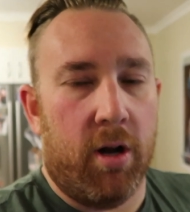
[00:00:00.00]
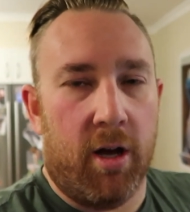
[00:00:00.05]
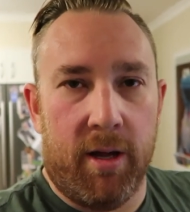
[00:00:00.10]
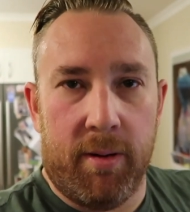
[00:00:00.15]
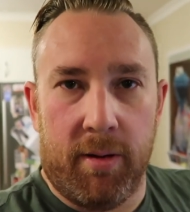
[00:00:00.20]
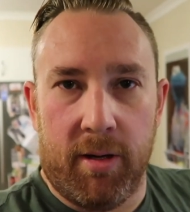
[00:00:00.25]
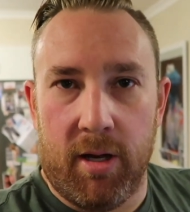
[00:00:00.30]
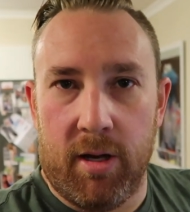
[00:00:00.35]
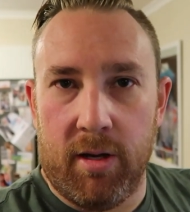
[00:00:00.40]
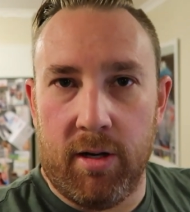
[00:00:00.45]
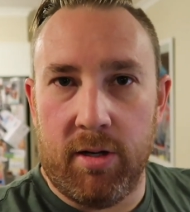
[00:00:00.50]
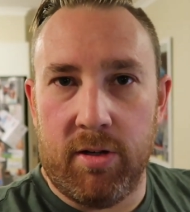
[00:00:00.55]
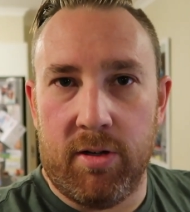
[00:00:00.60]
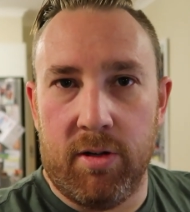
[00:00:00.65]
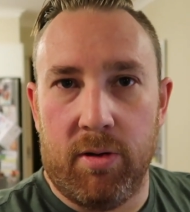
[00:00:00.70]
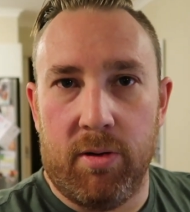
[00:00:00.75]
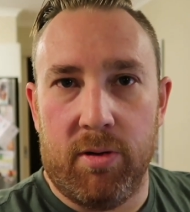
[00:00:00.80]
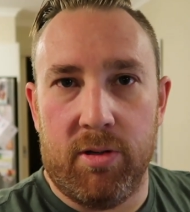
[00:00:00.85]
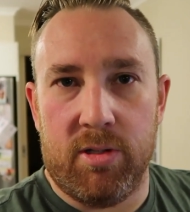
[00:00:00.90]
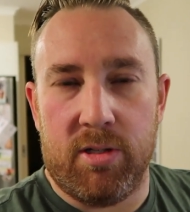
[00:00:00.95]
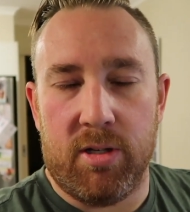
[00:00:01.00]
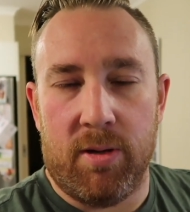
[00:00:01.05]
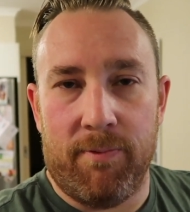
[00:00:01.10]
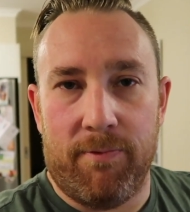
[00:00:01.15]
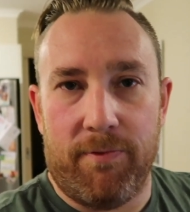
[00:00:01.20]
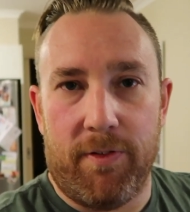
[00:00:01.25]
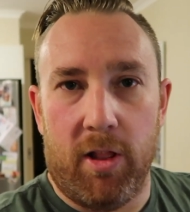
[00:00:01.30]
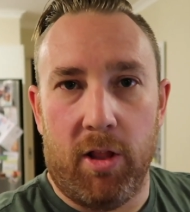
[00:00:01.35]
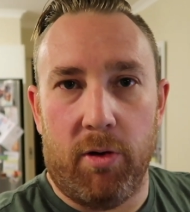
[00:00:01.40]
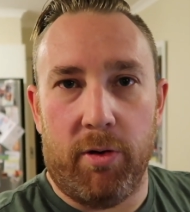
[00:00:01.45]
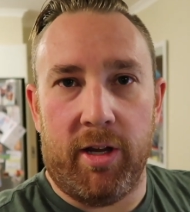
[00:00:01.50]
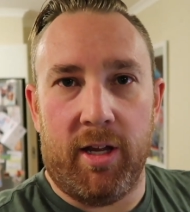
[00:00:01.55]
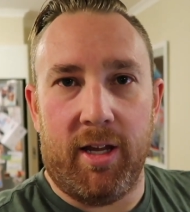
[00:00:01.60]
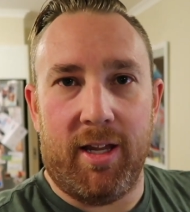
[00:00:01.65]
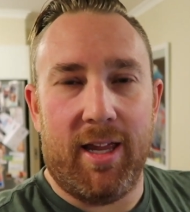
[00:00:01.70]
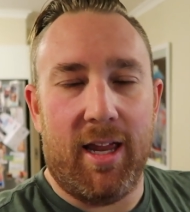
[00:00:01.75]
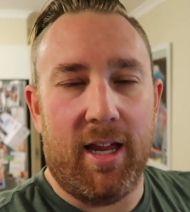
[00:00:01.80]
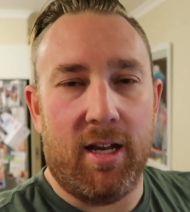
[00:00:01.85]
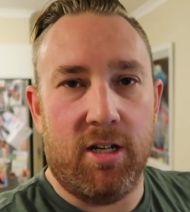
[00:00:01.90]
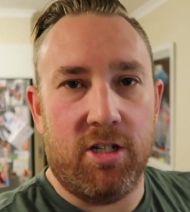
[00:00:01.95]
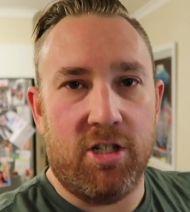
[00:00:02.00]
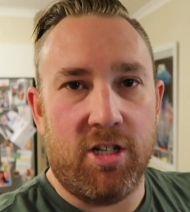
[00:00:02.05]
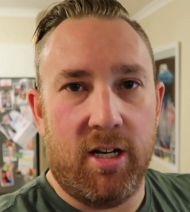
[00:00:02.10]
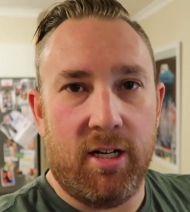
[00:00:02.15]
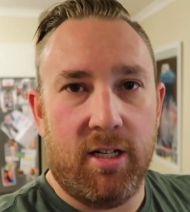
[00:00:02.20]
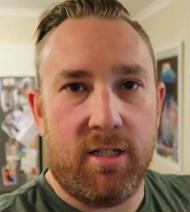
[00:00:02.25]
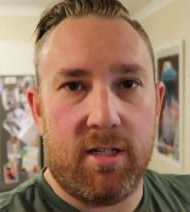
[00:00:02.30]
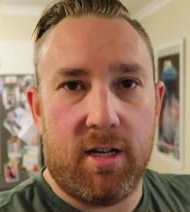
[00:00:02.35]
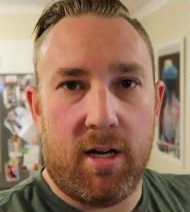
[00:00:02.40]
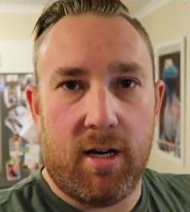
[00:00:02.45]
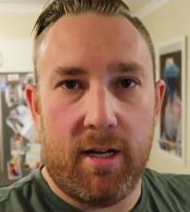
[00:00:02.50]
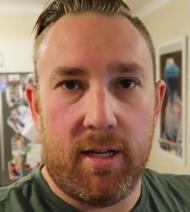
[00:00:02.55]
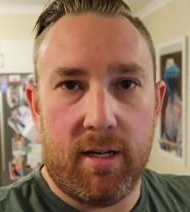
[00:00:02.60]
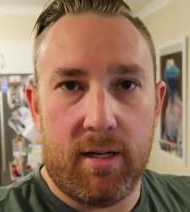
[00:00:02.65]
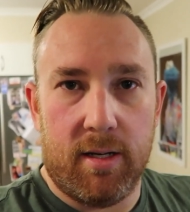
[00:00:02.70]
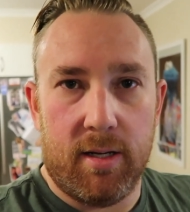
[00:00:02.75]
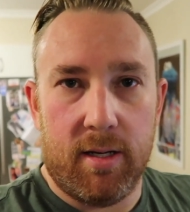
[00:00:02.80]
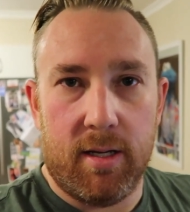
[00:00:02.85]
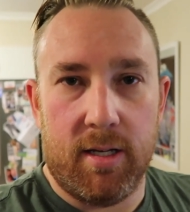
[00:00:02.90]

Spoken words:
I'm going to do is I'm following a ketogenic diet.